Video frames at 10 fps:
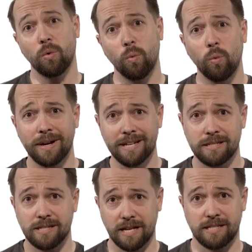What
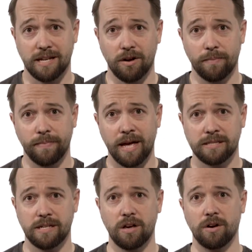is SEO?
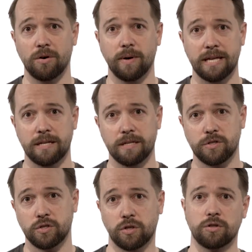SEO is
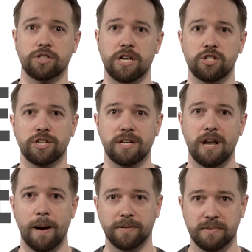search engine
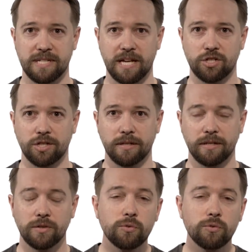optimization.